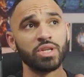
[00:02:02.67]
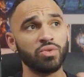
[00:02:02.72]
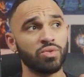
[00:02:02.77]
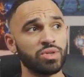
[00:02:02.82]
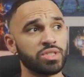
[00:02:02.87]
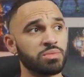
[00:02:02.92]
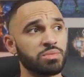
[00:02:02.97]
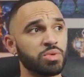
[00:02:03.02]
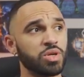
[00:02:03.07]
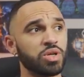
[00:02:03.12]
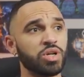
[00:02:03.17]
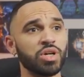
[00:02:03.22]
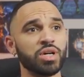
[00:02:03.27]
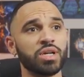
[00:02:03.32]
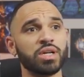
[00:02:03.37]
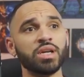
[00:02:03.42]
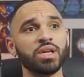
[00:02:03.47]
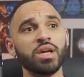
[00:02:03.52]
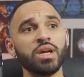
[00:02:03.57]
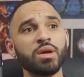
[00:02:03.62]
be doing some
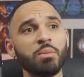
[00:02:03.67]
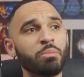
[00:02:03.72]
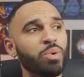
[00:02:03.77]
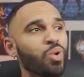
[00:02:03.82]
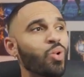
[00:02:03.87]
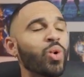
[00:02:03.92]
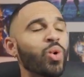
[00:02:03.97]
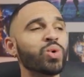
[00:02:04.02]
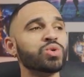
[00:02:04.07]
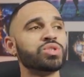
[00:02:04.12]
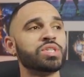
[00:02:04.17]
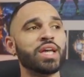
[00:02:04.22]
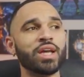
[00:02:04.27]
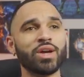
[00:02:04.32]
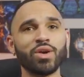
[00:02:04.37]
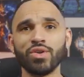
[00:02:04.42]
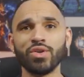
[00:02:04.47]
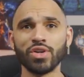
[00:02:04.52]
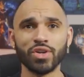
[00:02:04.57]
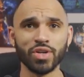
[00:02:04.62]
good pulls
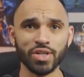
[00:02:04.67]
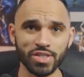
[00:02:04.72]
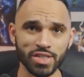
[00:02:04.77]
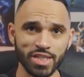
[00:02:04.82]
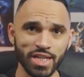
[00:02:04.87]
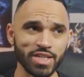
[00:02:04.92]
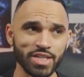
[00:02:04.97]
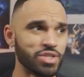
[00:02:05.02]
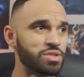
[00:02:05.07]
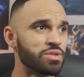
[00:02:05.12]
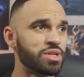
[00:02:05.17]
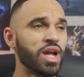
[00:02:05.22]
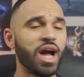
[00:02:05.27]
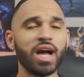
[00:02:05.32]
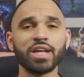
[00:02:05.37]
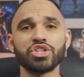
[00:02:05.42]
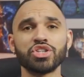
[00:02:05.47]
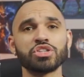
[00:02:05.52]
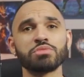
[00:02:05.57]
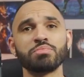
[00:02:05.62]
here, and you're going to see
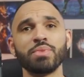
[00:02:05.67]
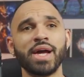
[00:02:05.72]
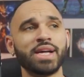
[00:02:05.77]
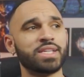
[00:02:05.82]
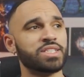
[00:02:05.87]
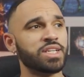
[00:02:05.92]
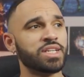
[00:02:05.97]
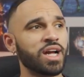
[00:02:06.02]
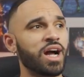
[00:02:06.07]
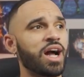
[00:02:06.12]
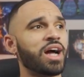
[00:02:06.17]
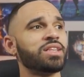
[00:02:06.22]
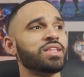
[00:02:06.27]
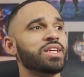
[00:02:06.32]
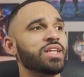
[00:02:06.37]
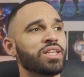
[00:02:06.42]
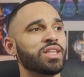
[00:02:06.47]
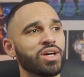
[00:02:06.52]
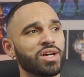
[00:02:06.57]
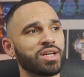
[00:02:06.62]
Gacha Smack's
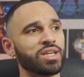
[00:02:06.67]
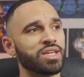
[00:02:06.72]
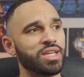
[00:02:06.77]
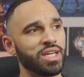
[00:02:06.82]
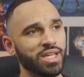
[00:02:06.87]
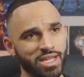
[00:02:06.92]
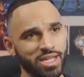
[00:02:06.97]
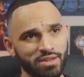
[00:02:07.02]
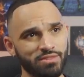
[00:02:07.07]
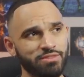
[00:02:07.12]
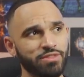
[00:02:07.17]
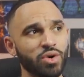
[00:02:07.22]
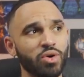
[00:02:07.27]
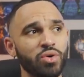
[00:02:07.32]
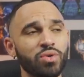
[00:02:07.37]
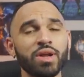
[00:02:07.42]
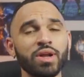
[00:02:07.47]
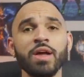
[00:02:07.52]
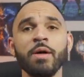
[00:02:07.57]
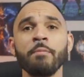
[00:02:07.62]
Godly Luck kick and
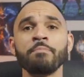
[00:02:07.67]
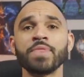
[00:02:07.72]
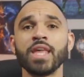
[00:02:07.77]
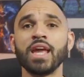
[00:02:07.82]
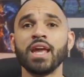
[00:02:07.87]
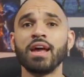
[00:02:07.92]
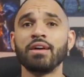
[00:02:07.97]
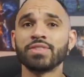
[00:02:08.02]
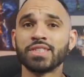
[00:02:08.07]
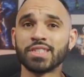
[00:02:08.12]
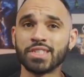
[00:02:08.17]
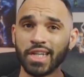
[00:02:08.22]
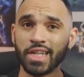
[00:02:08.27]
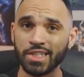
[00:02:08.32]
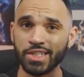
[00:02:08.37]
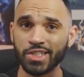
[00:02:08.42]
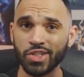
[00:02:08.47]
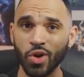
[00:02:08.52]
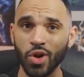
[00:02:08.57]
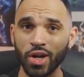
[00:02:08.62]
fold. They have
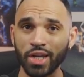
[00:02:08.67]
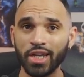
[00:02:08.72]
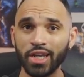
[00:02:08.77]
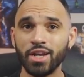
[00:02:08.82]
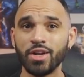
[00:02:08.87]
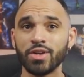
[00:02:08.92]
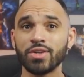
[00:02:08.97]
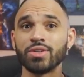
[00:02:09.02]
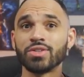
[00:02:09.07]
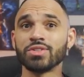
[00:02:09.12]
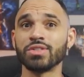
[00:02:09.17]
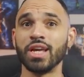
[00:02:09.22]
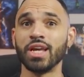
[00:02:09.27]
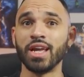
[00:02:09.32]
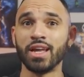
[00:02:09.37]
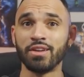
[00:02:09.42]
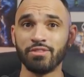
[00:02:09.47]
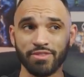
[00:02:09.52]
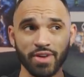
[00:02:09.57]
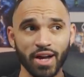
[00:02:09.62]
6-star characters
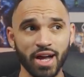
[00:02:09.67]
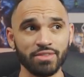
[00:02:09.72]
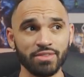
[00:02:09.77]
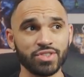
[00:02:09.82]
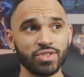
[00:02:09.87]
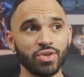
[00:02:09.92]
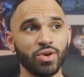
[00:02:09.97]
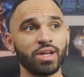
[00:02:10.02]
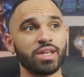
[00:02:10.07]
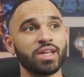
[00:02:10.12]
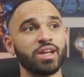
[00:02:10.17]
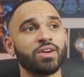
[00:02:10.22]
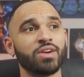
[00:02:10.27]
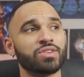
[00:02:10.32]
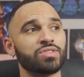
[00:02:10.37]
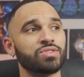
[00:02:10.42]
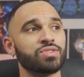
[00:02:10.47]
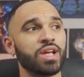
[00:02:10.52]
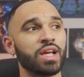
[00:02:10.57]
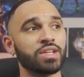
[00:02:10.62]
and 5-star
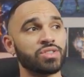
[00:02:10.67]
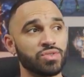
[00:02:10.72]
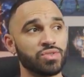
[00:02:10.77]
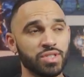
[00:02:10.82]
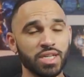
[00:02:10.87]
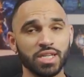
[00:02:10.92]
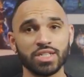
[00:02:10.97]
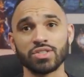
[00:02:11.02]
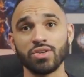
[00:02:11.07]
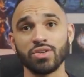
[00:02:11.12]
characters. Okay. So 6